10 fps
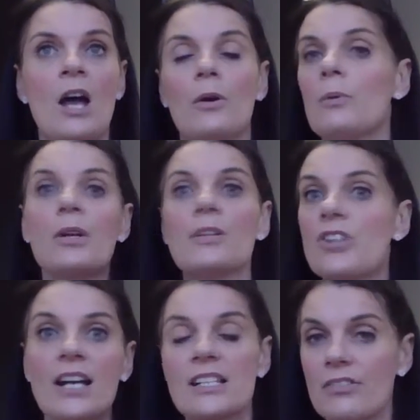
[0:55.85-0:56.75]
we want to
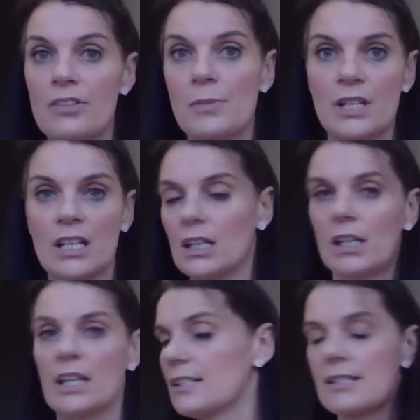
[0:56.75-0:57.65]
attract everybody, and
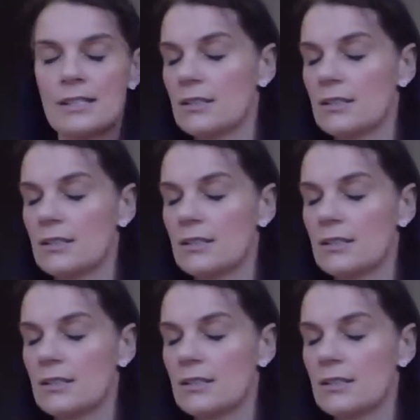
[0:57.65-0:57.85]
that's